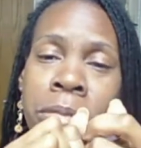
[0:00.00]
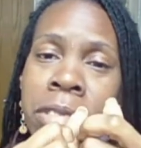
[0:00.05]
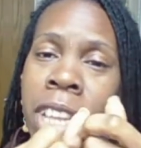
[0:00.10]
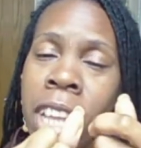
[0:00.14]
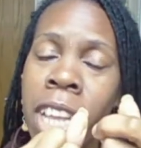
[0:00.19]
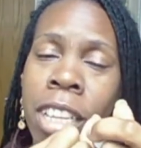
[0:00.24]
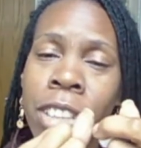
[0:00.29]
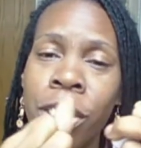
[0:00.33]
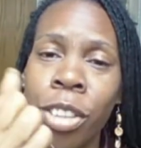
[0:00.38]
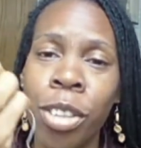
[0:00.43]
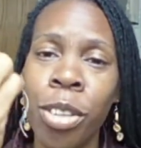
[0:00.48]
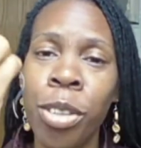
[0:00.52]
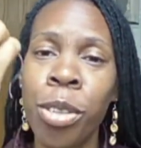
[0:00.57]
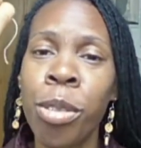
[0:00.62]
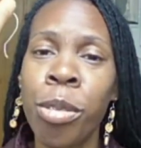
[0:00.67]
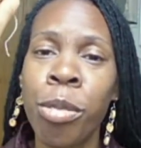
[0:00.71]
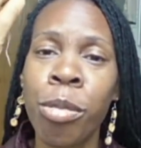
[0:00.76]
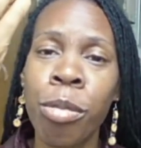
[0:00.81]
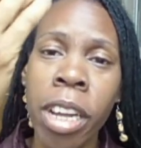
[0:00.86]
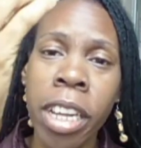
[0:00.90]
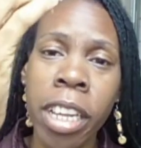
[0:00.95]
Just
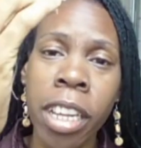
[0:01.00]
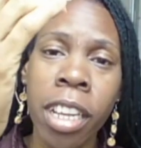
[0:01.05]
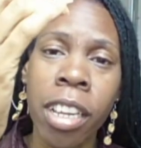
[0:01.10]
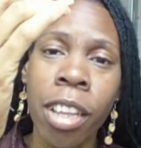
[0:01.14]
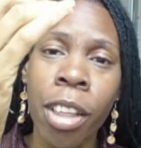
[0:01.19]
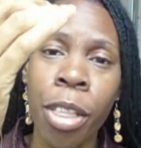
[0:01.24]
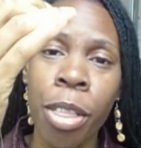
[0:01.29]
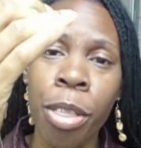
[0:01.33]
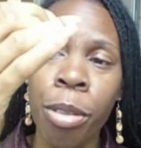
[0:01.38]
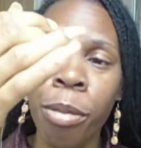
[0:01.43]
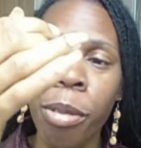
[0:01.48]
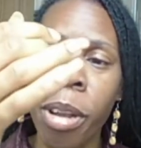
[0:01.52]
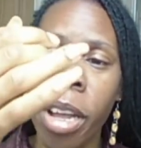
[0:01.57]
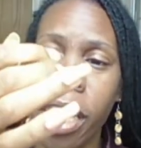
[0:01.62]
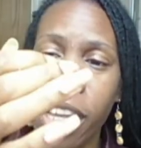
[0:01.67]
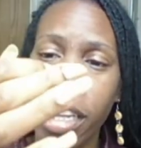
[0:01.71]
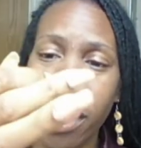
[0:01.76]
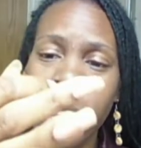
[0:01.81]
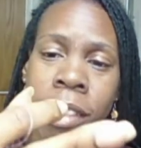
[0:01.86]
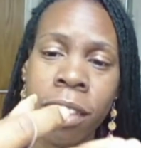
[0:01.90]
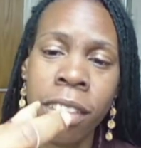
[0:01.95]
use regular
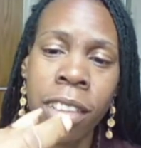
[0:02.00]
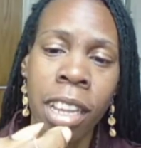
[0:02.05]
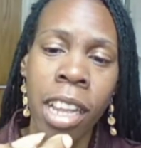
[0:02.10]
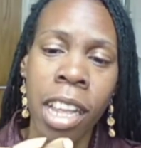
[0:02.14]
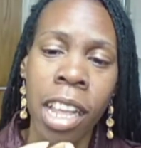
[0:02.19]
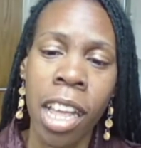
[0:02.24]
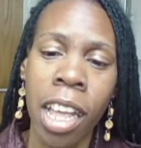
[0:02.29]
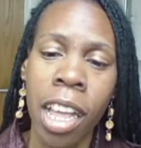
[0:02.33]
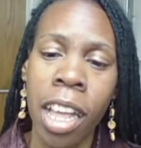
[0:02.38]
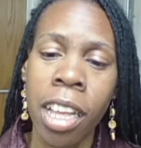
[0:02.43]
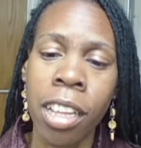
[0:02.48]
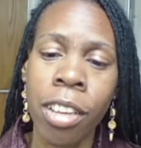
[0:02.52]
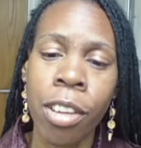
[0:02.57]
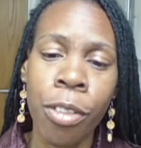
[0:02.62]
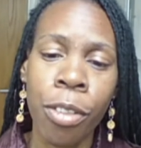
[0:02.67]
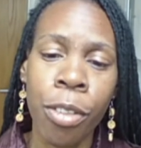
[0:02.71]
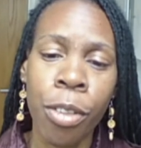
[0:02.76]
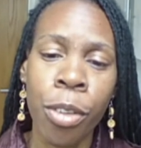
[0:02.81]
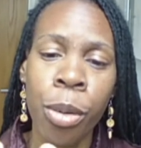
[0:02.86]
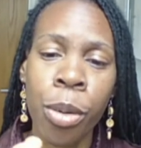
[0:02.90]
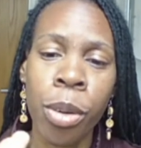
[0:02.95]
thread. And
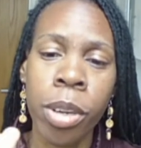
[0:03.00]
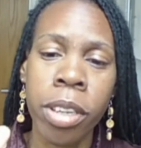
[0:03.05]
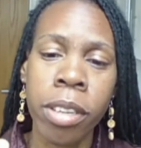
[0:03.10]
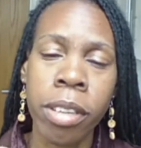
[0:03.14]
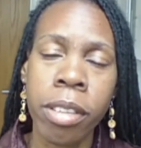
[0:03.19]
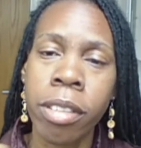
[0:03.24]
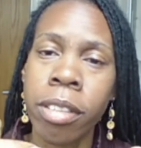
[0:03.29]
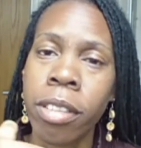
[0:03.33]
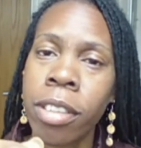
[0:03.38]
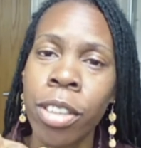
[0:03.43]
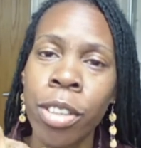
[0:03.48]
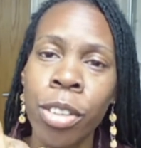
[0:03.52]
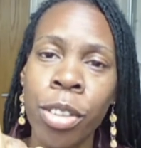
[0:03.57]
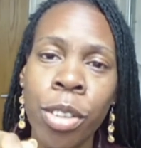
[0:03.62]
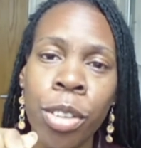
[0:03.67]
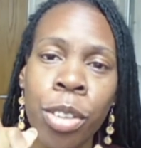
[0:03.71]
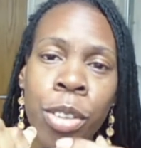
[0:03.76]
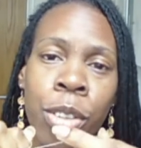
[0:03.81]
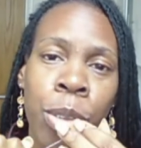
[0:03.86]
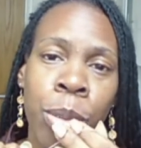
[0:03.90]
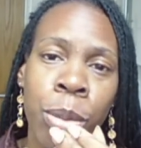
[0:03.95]
of course, you
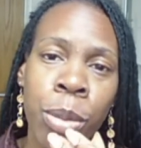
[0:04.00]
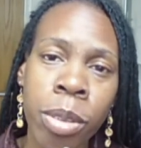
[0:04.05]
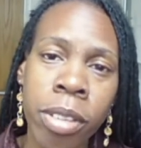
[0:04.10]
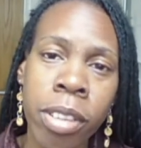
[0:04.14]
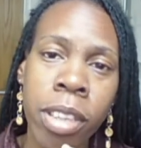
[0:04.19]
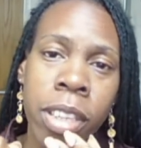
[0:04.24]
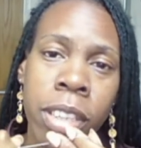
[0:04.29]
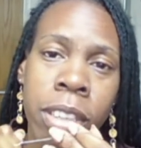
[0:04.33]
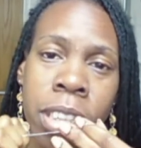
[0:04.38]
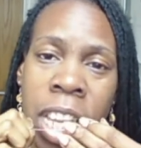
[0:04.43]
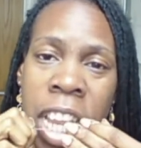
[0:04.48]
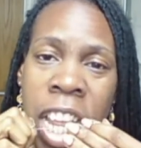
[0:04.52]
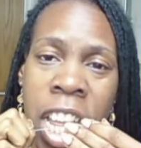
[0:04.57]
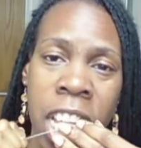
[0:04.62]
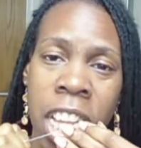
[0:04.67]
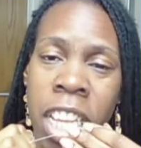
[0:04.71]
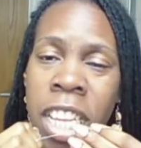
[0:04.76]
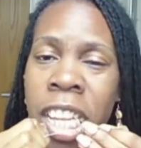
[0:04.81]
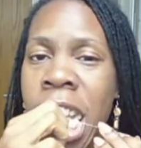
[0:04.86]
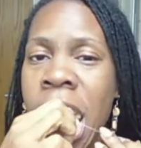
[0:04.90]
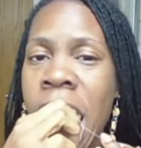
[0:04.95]
just use it
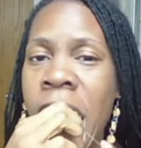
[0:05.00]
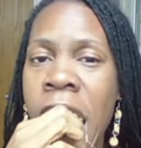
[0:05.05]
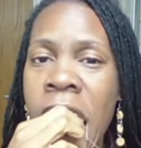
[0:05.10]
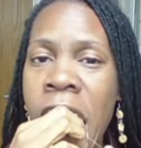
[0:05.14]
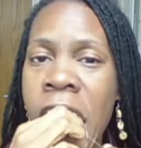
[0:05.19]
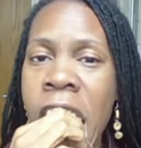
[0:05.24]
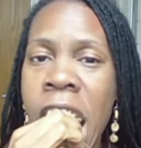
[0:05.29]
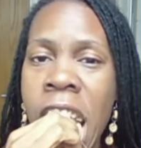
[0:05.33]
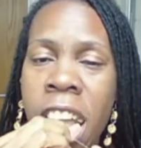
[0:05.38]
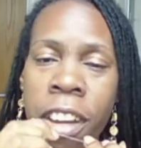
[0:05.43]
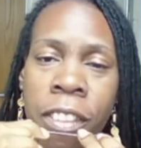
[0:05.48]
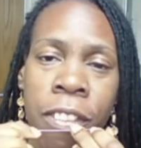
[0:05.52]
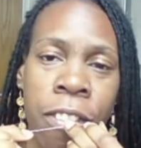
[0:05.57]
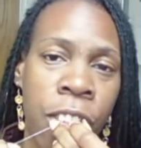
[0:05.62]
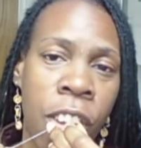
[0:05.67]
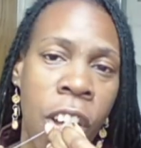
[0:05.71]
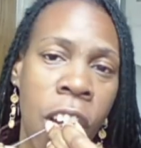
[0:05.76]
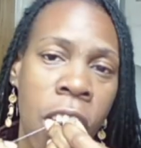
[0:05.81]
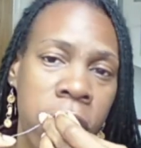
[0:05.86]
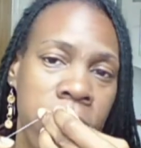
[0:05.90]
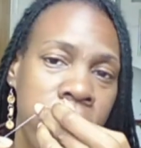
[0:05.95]
to
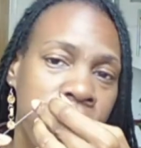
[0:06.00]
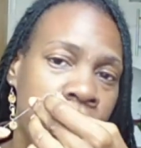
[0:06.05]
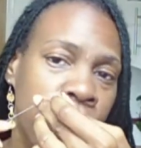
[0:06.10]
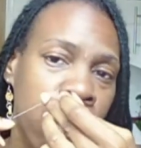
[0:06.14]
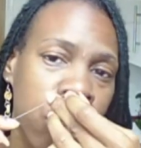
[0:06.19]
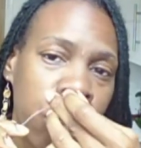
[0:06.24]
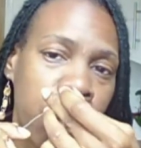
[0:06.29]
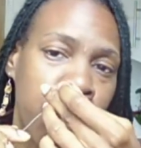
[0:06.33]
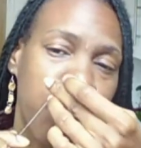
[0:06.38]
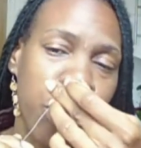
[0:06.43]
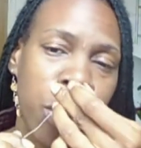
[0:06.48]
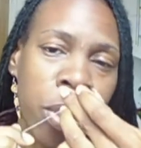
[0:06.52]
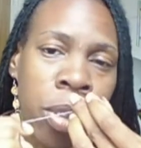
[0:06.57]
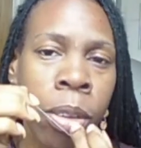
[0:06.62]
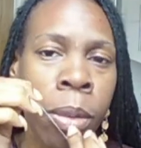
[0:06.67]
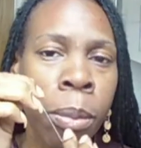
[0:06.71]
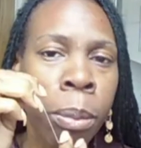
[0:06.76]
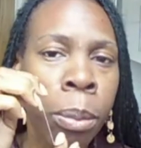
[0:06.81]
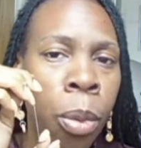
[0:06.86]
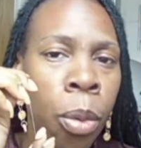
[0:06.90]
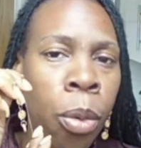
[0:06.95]
floss. Just
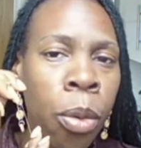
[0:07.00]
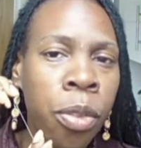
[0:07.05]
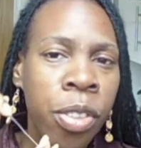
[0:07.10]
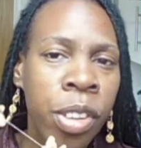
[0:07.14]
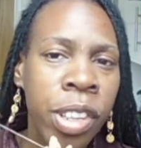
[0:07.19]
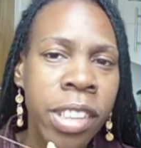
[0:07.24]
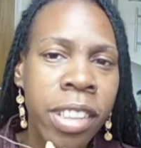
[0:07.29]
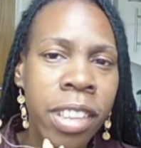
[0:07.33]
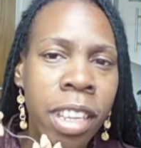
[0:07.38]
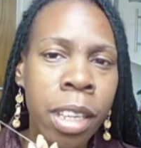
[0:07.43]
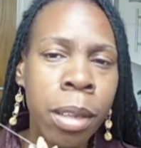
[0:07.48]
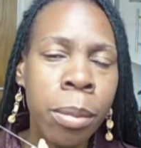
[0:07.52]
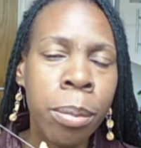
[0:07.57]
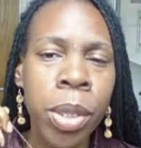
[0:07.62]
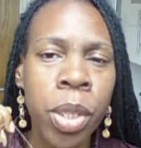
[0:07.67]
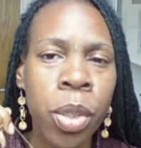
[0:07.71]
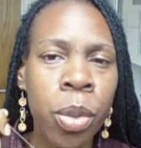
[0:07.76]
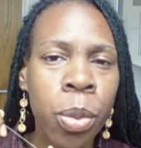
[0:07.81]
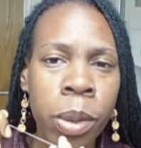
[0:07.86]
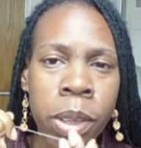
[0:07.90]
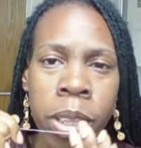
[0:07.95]
move it in
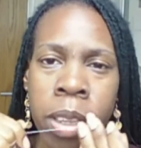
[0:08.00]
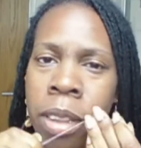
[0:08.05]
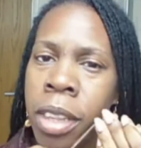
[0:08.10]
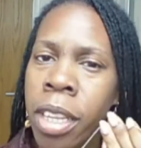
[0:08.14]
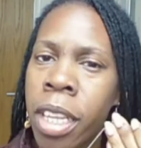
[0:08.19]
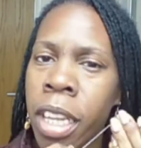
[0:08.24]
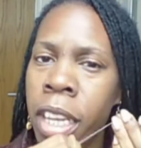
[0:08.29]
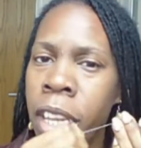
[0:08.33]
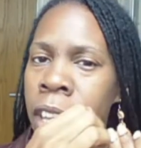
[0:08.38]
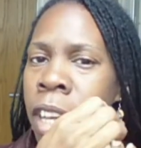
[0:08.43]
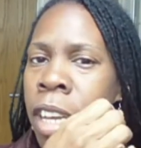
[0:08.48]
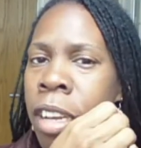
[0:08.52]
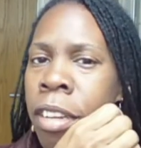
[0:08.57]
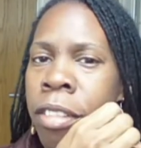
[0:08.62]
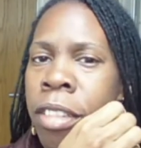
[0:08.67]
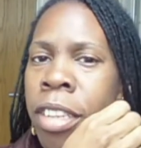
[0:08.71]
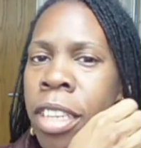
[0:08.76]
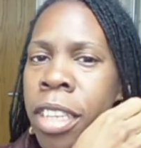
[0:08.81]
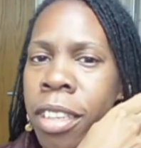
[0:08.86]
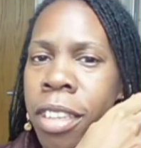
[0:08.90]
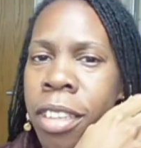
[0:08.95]
between the
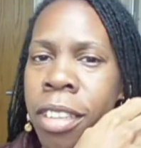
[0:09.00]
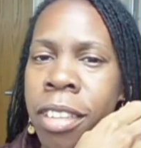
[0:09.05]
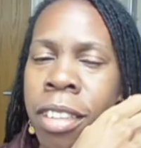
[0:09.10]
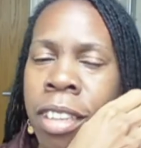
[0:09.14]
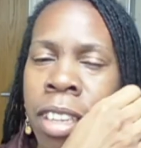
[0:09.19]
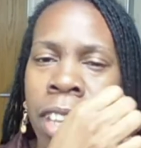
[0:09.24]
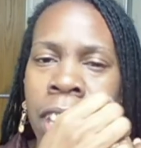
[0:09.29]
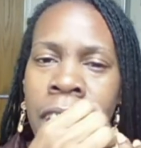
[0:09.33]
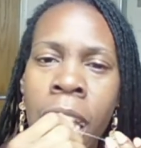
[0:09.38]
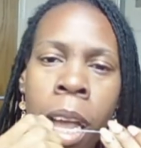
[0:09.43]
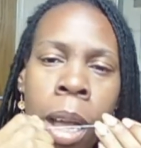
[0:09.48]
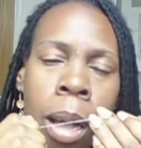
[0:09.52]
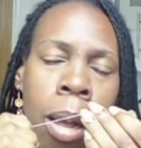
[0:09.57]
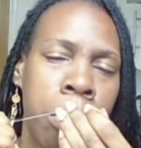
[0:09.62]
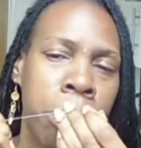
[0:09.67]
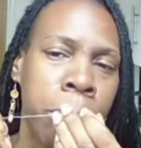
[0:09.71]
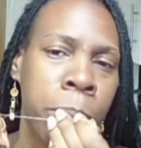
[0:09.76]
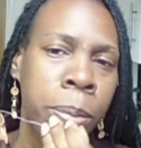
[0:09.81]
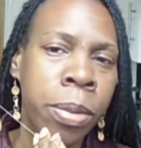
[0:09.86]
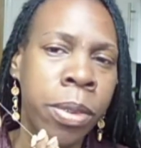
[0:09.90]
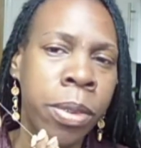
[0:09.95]
areas, the gaps